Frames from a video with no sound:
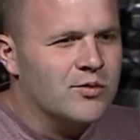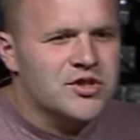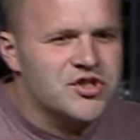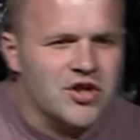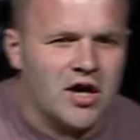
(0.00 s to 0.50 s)

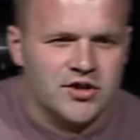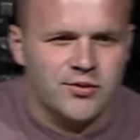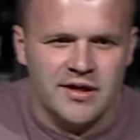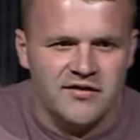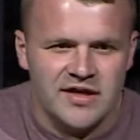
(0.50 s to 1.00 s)
which stock
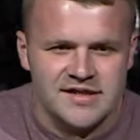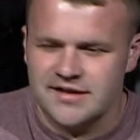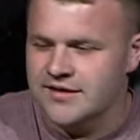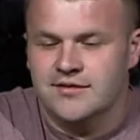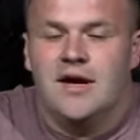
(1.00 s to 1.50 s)
do I invest
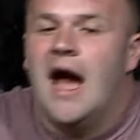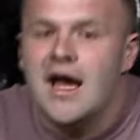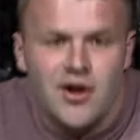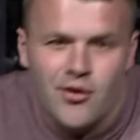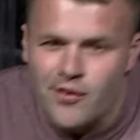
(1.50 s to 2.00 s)
into?
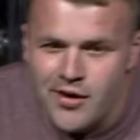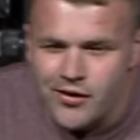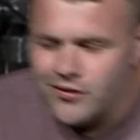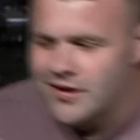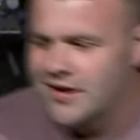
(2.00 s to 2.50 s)
I don't
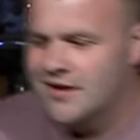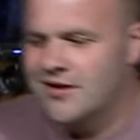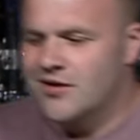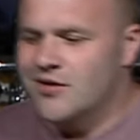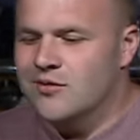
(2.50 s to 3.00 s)
know.
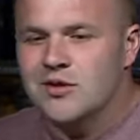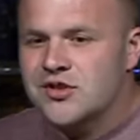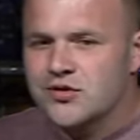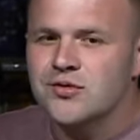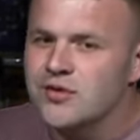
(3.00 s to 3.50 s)
You know,
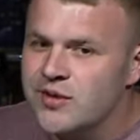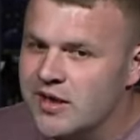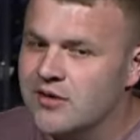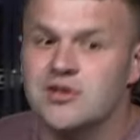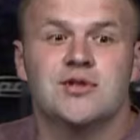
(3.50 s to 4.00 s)
which school do I
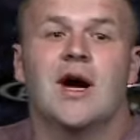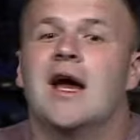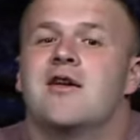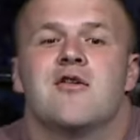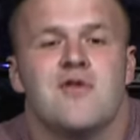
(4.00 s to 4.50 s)
go to?
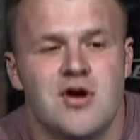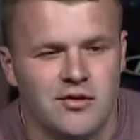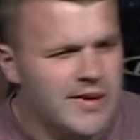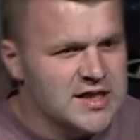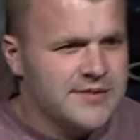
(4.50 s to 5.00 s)
I don't
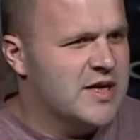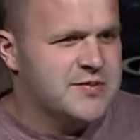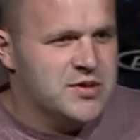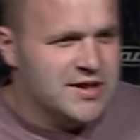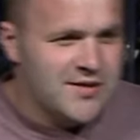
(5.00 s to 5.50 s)
know. Am I
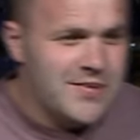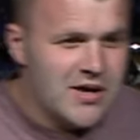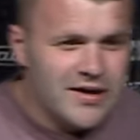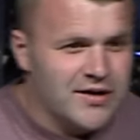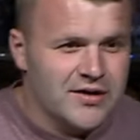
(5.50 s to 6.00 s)
supposed to get
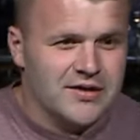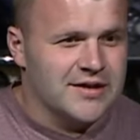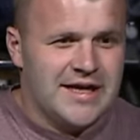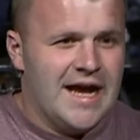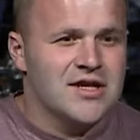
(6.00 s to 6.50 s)
married
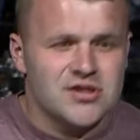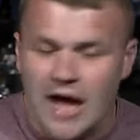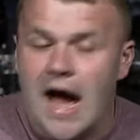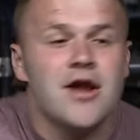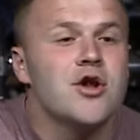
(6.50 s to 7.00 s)
or
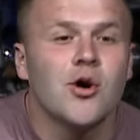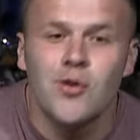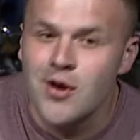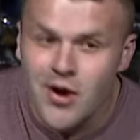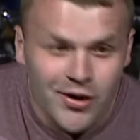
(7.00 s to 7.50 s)
cancel? I
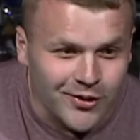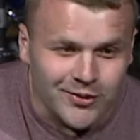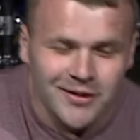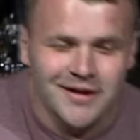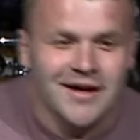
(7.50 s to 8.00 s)
don't
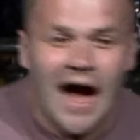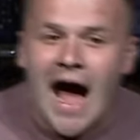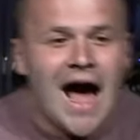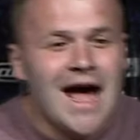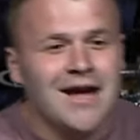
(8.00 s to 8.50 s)
know.
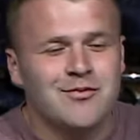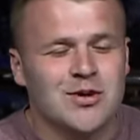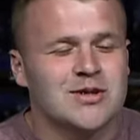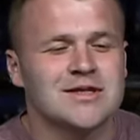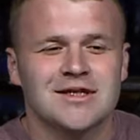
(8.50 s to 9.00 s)
I
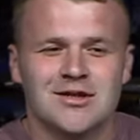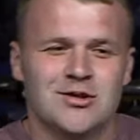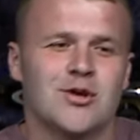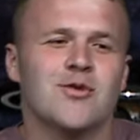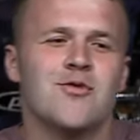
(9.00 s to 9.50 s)
personally
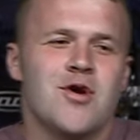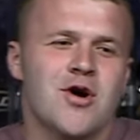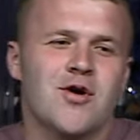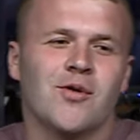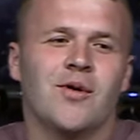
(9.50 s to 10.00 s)
don't
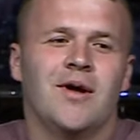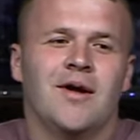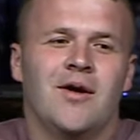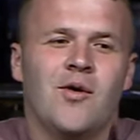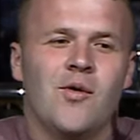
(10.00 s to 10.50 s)
know
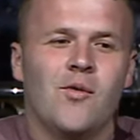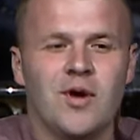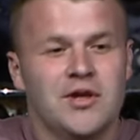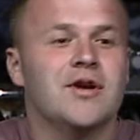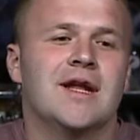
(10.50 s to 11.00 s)

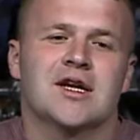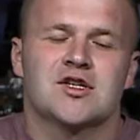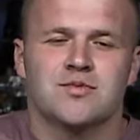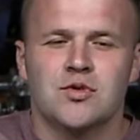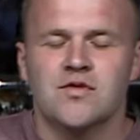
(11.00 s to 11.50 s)
what your
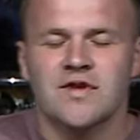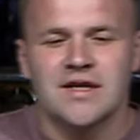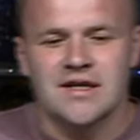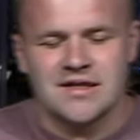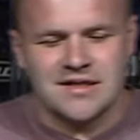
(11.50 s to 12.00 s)
next move
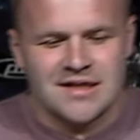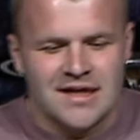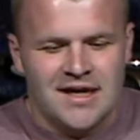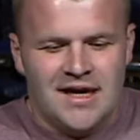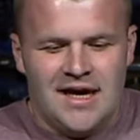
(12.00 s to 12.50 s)
is.
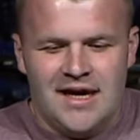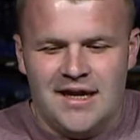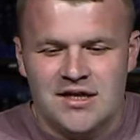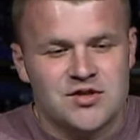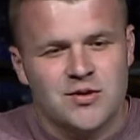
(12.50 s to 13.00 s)

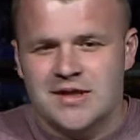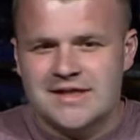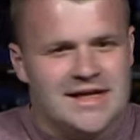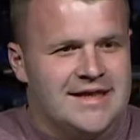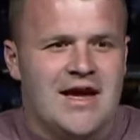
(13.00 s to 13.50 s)
And I just want to
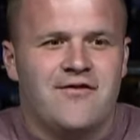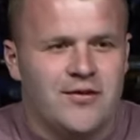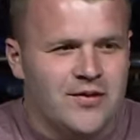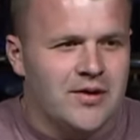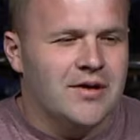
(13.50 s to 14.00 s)
state that
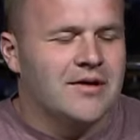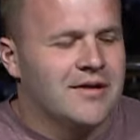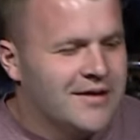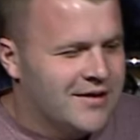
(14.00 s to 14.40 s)
from the